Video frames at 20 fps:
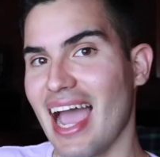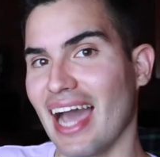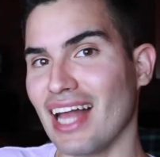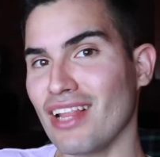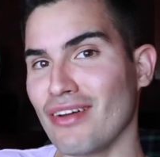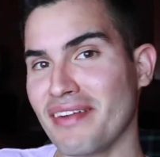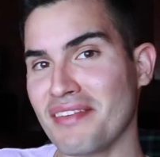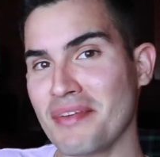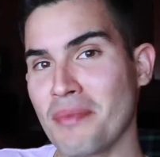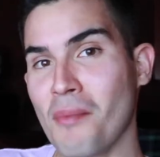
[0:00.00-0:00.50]

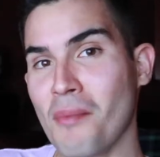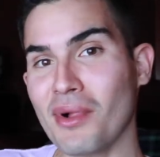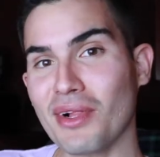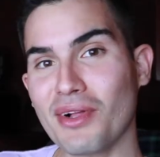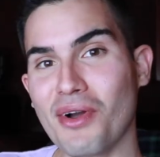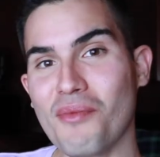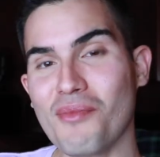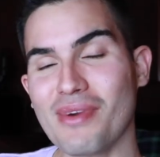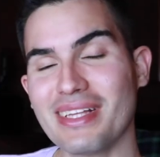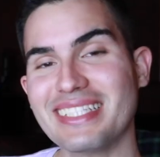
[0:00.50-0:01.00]
Hello everyone,
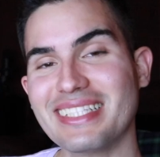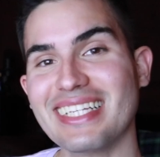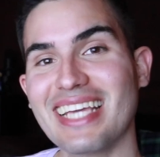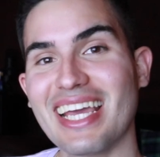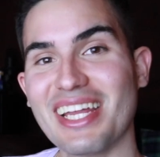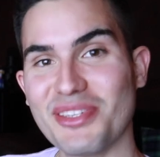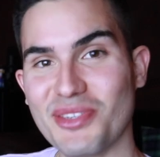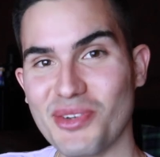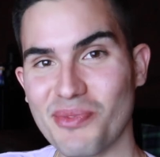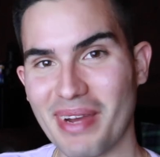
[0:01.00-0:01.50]
welcome once
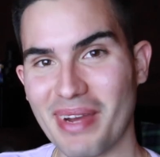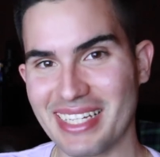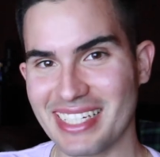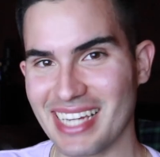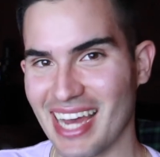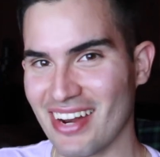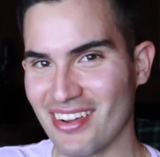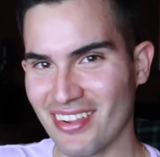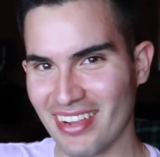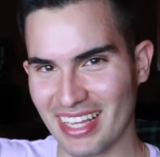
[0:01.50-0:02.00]
again to my
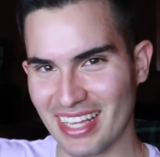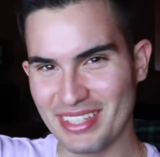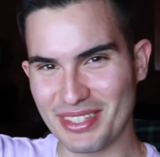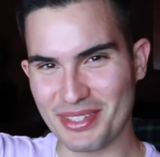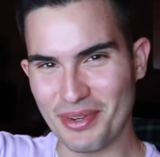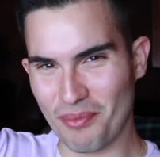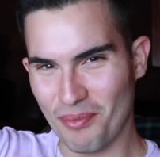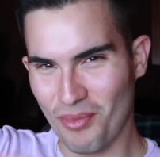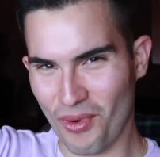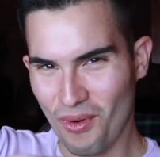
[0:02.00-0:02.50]
channel.
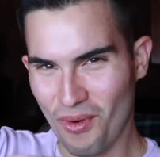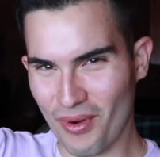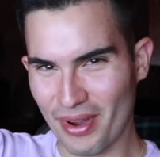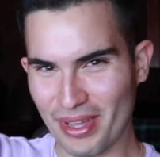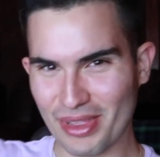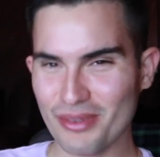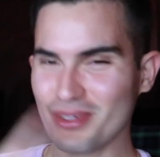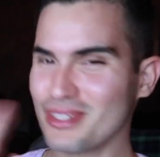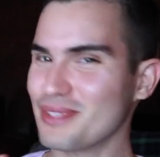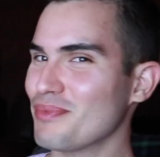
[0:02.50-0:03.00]
It's your boy
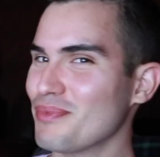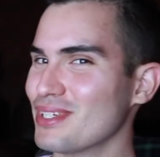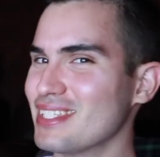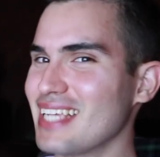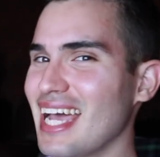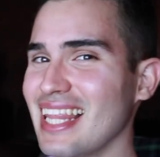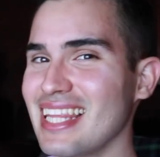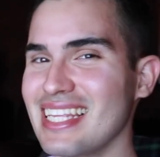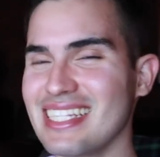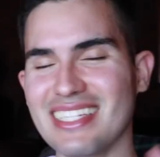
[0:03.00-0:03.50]
Luis
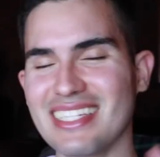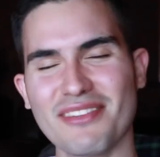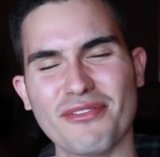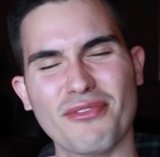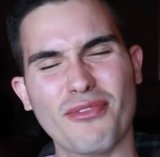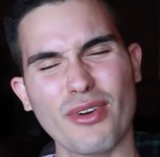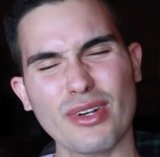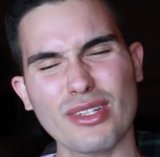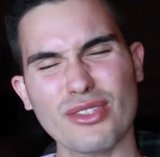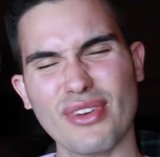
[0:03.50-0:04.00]
Portelles, and
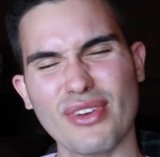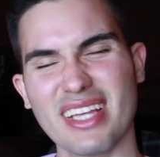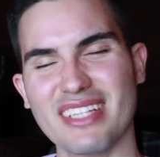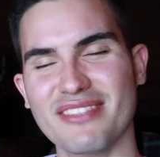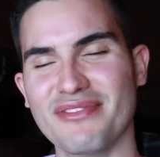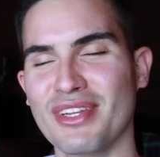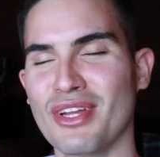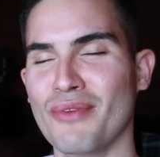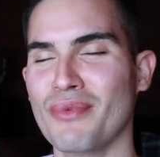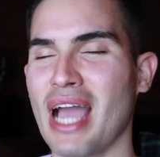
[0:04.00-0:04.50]
for
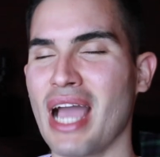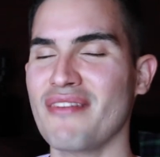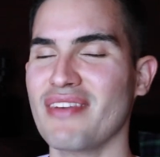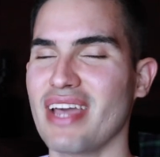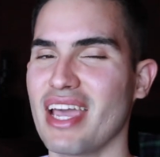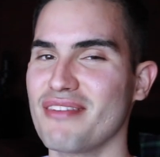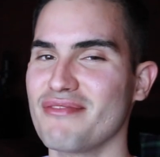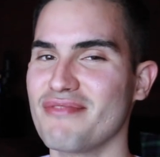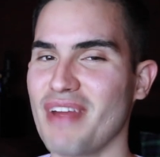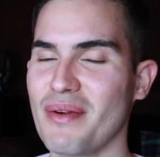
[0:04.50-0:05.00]
today's video we have
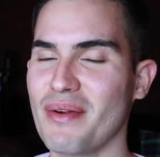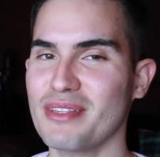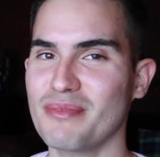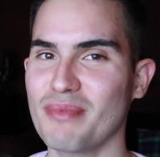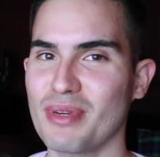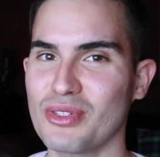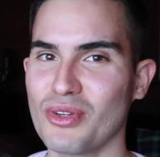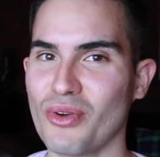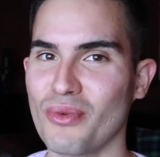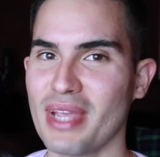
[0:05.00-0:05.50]
a very
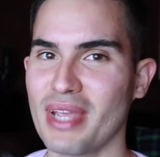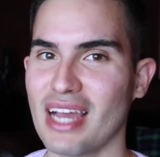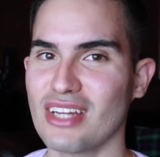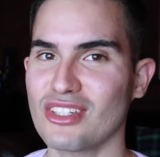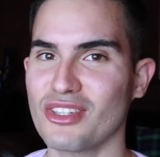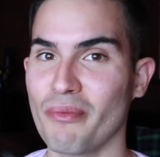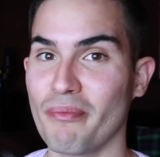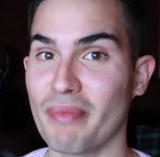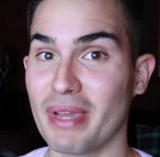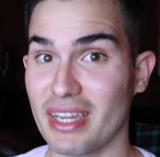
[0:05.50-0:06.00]
special
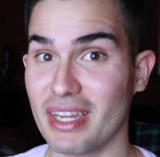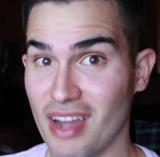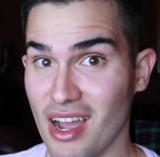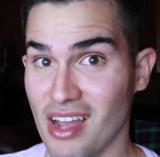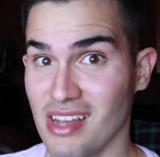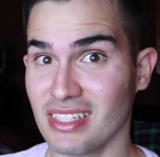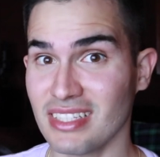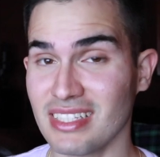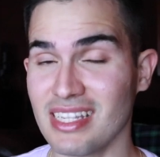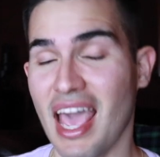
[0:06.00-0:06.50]
reaction
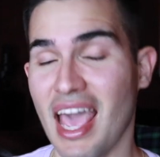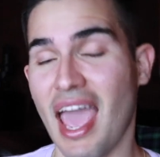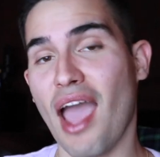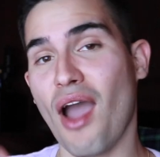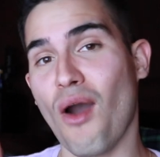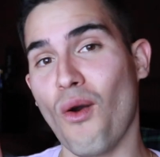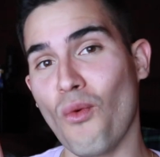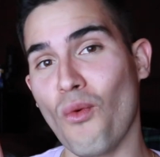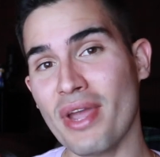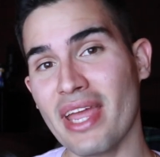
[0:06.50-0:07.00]
because
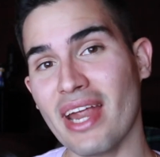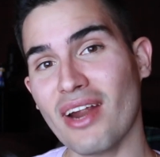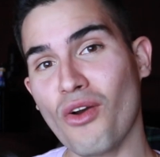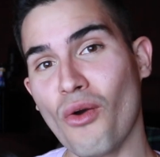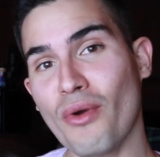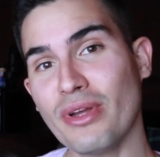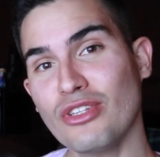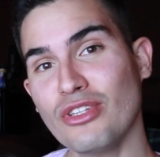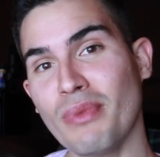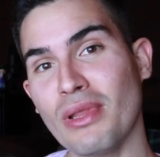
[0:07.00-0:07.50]
we are
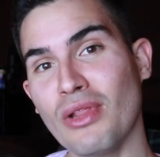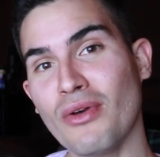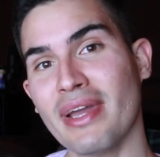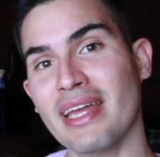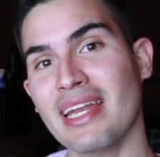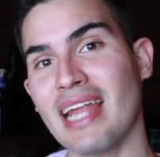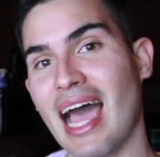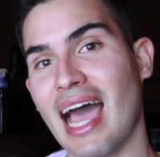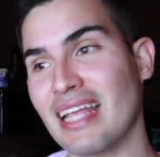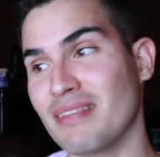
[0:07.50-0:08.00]
going to be
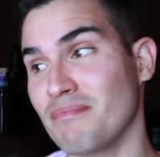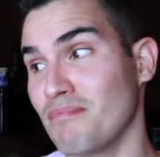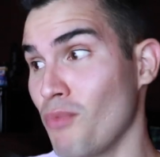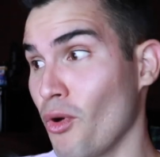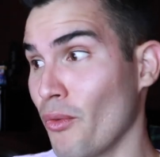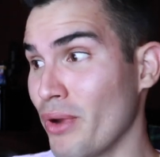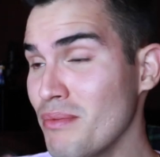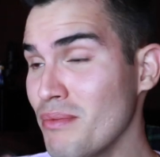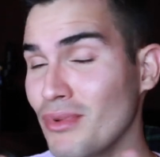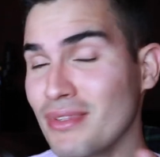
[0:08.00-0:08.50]
looking at
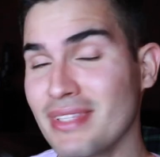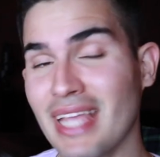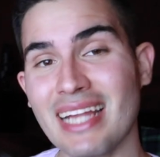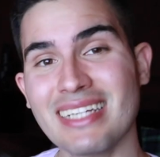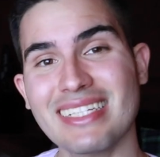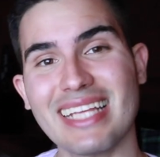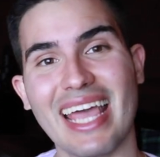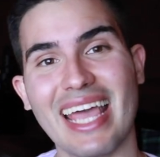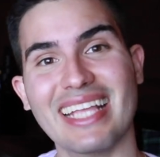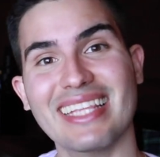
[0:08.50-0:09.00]
Maureen
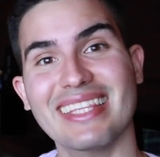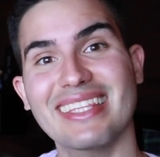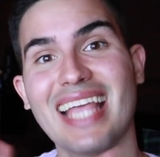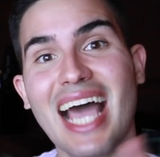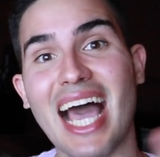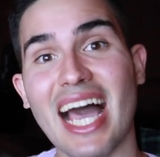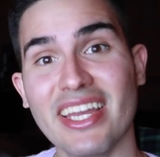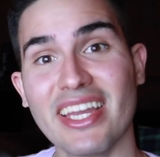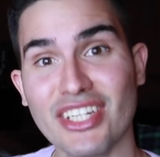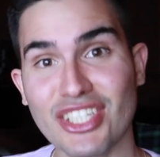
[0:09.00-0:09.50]
Montagne's
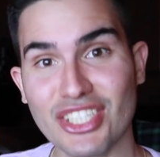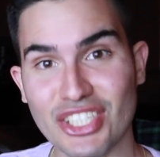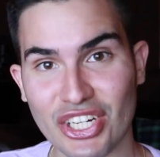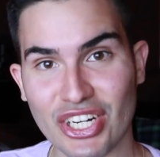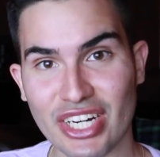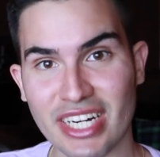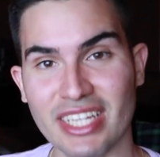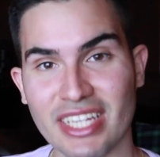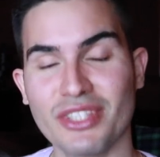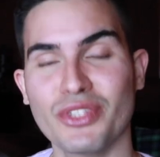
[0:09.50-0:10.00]
entire
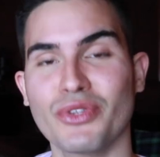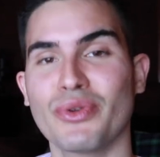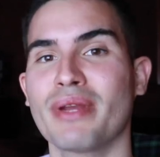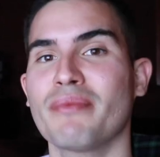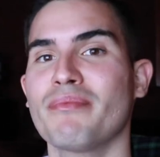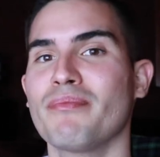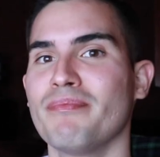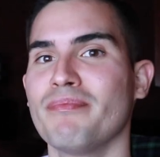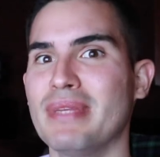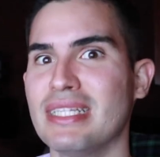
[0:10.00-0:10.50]
journey
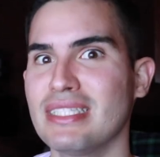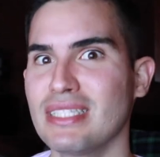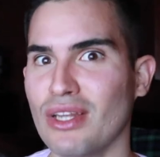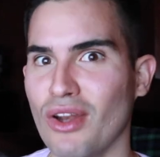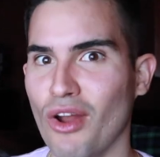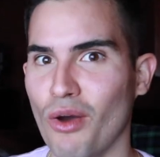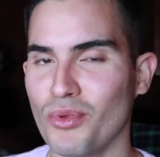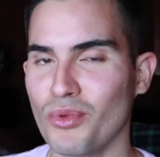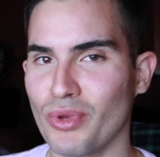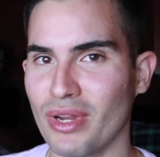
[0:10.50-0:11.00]
during Miss
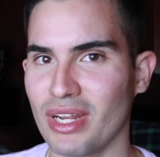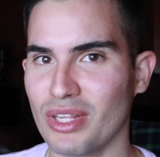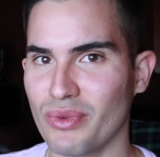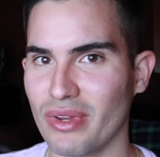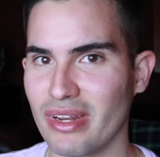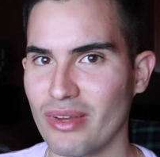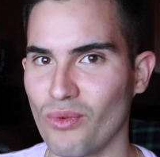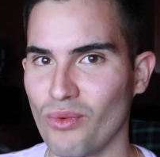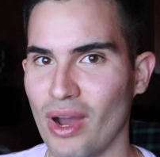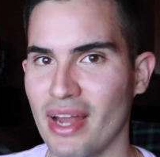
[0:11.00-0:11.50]
Globe
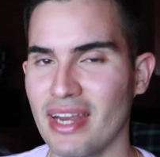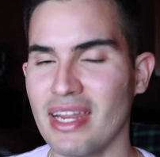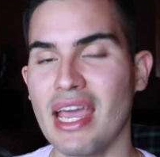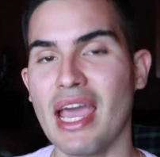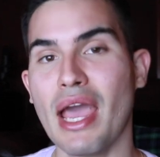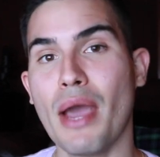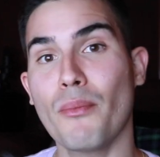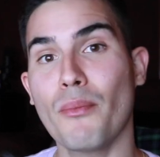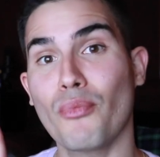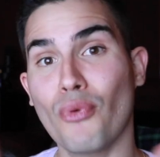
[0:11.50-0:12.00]
2021
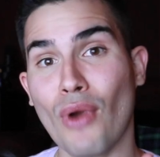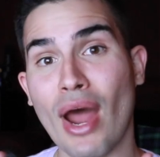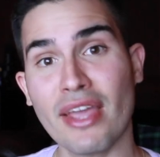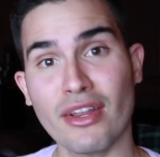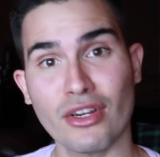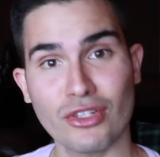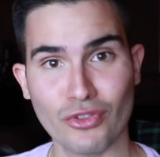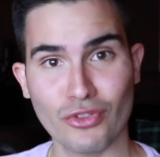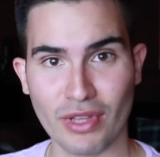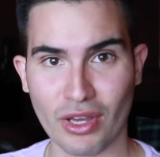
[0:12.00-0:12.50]

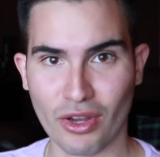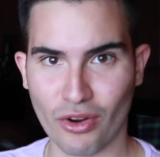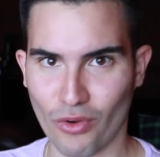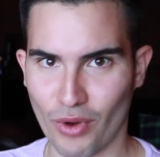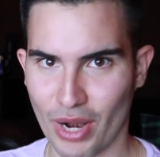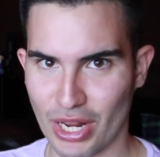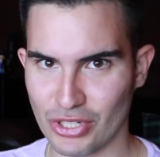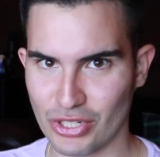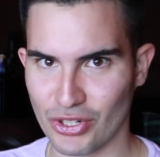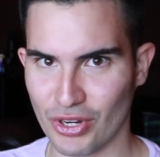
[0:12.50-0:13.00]
prior to the
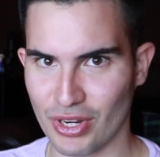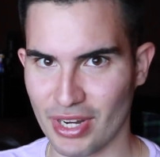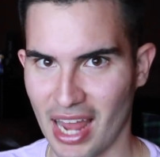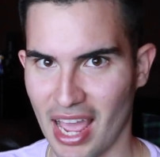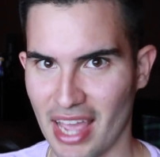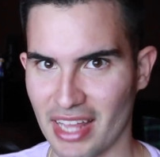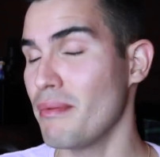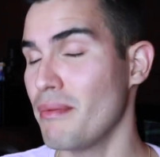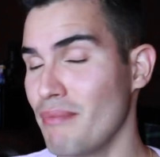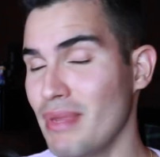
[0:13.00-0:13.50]
Coronation Night.